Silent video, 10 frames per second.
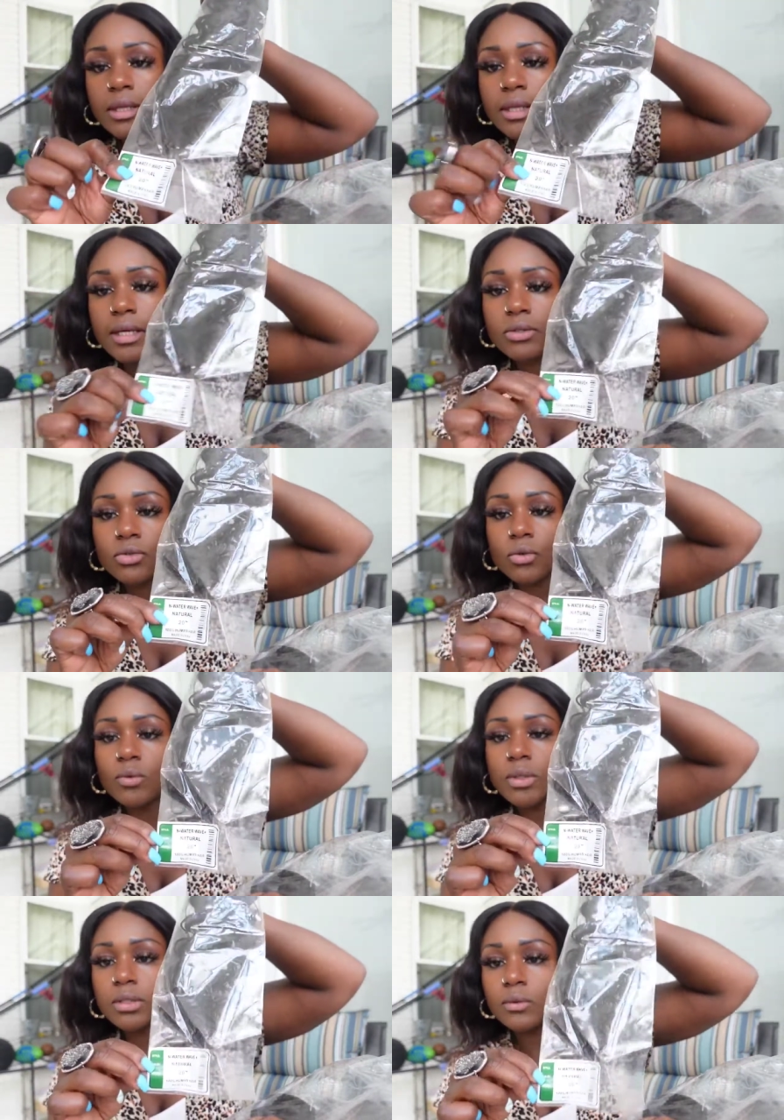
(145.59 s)
Natural
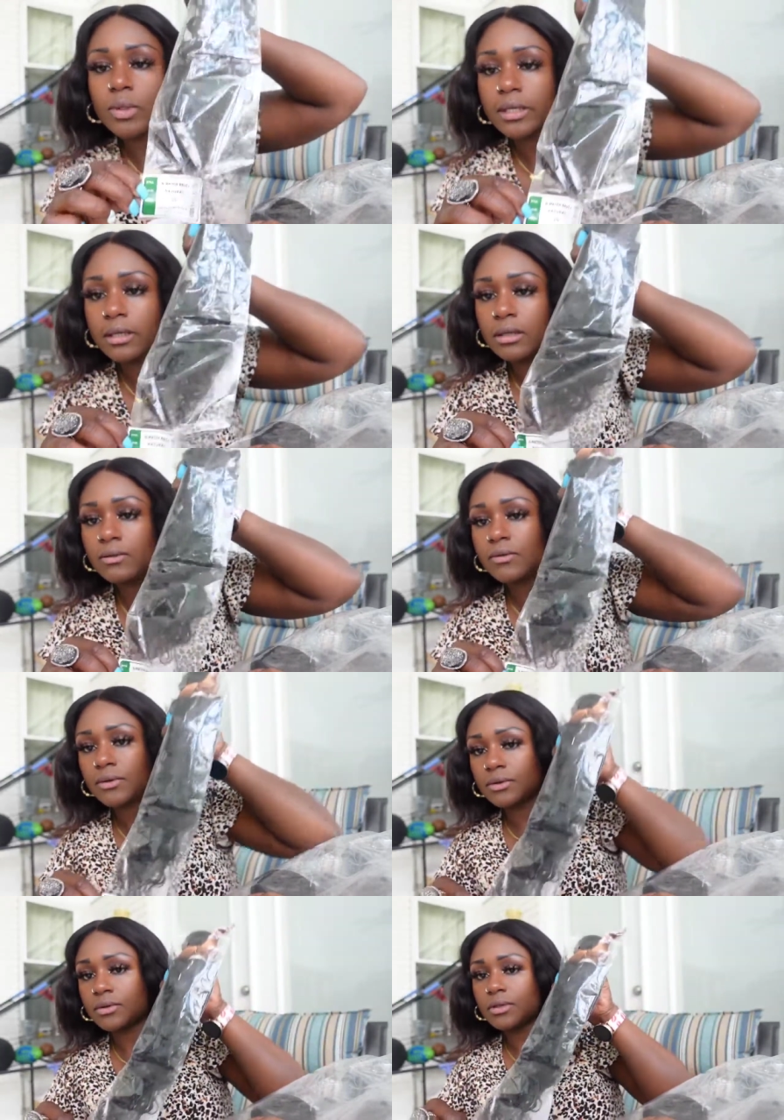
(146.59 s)
water wave.
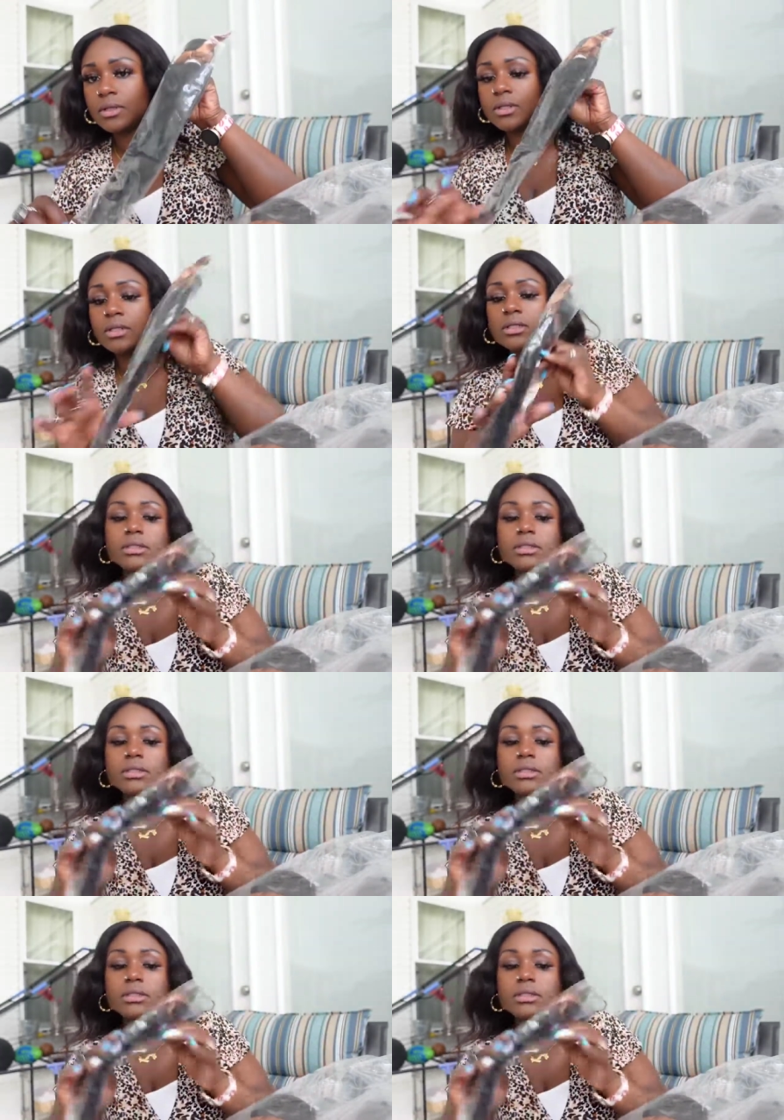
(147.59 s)
And this